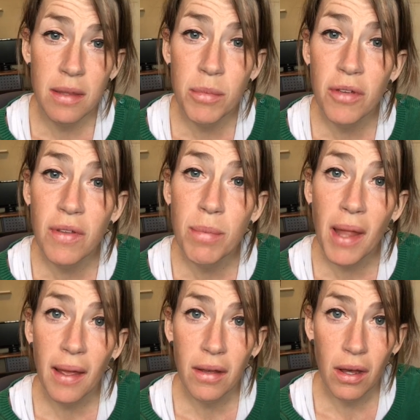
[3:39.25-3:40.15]
The movie
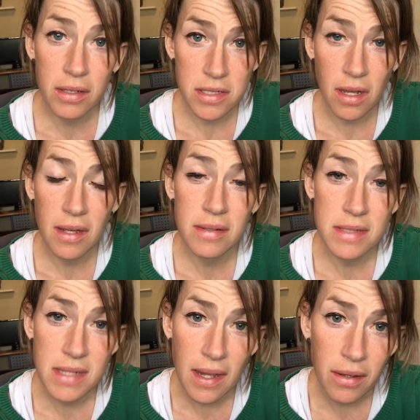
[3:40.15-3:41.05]
Black Hawk
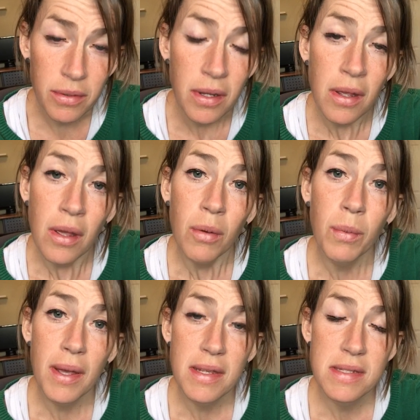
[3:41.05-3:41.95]
Down
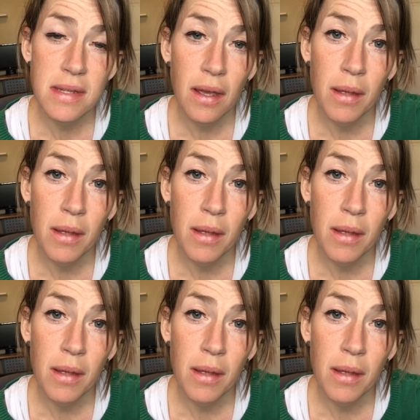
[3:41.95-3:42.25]
was